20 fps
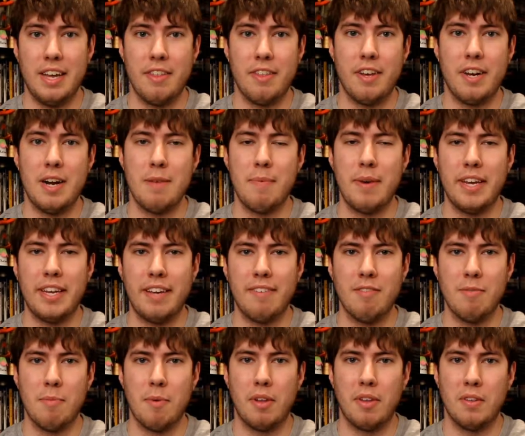I thought I might give
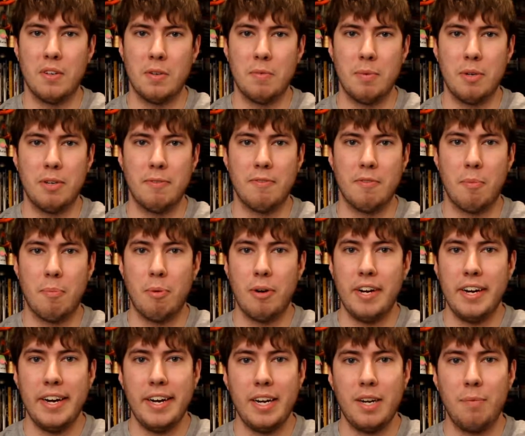them a little bit of a
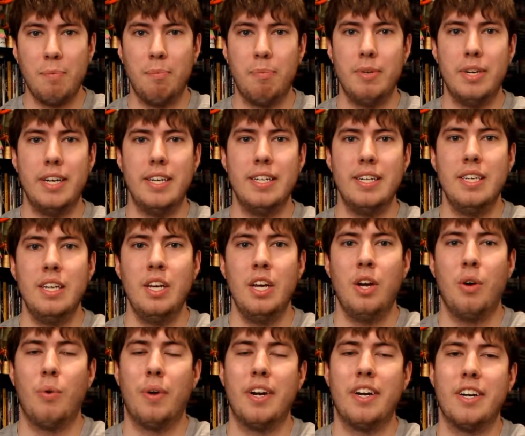break, but
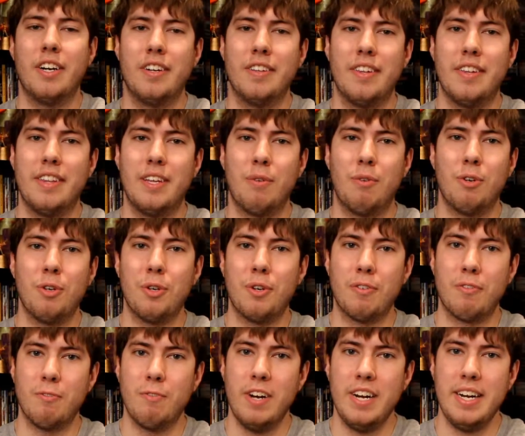when I heard that they were
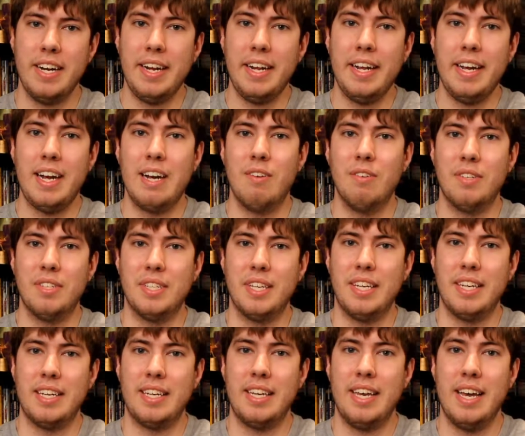doing Freddy, I was
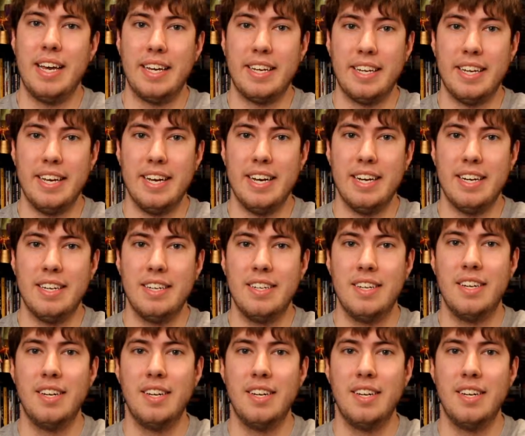like, heck yeah.